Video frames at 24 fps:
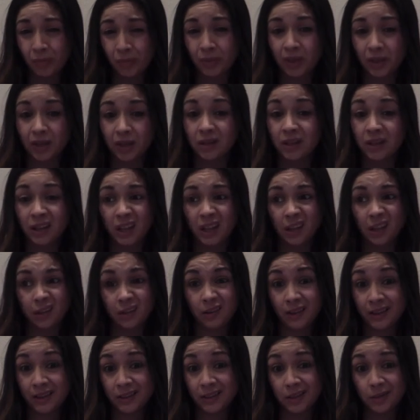but it looked
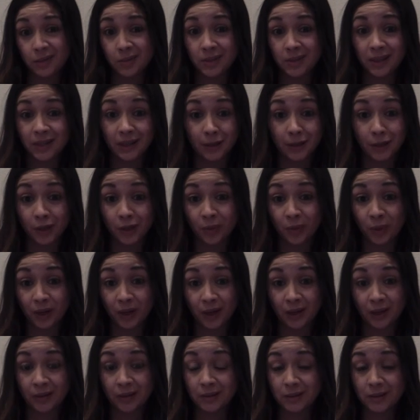like she was getting good
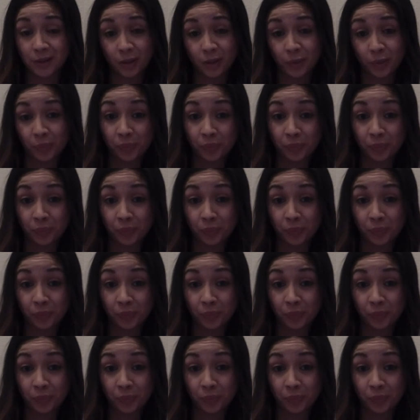workouts. So